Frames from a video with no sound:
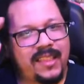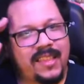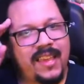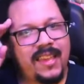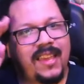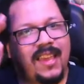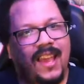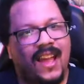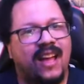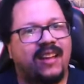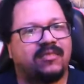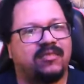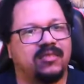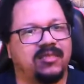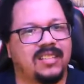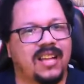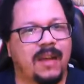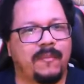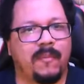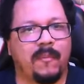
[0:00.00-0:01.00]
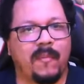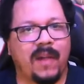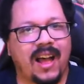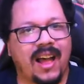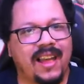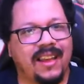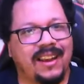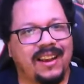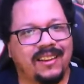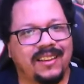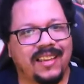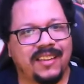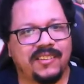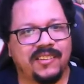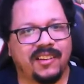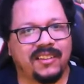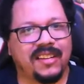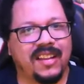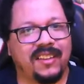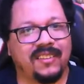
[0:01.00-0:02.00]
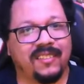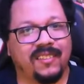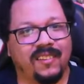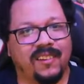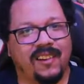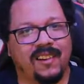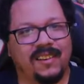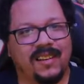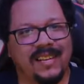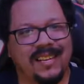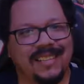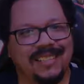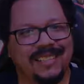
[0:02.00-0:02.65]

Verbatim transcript: Thank you guys for stopping by, and I'll catch y'all down the road.